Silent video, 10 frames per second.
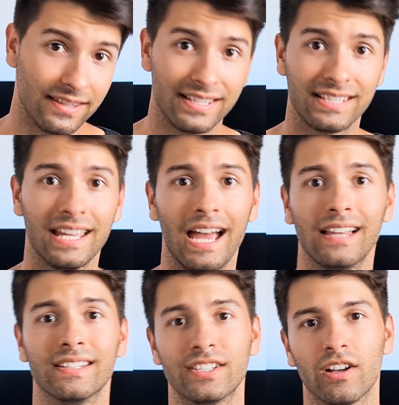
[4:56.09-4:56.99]

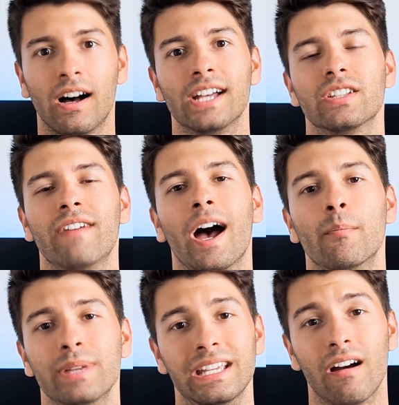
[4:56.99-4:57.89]
scale and size of how
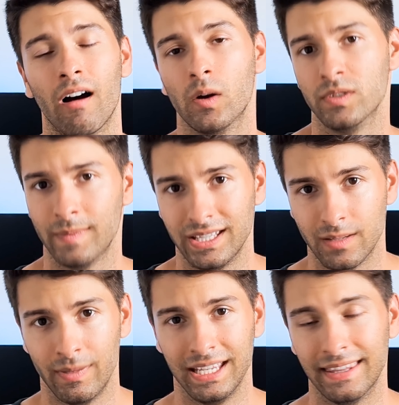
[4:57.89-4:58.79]
big I was meant to
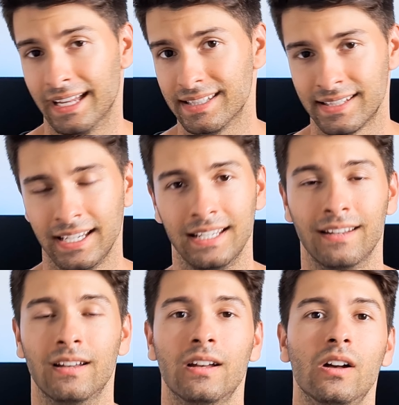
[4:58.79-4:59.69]
be in that scene.